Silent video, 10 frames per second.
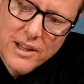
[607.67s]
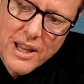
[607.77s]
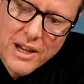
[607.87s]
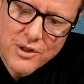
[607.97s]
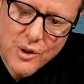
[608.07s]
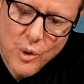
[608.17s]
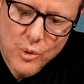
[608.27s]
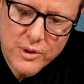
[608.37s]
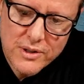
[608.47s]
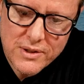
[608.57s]
he actually
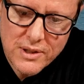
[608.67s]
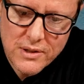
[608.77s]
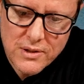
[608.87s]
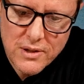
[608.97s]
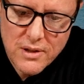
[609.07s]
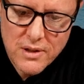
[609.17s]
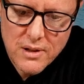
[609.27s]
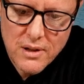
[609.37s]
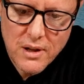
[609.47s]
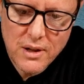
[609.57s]
hold these things?
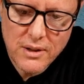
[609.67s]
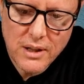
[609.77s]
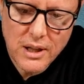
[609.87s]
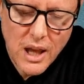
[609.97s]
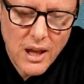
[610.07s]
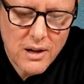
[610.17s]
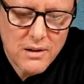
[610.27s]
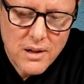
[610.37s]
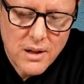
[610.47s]
I think he can.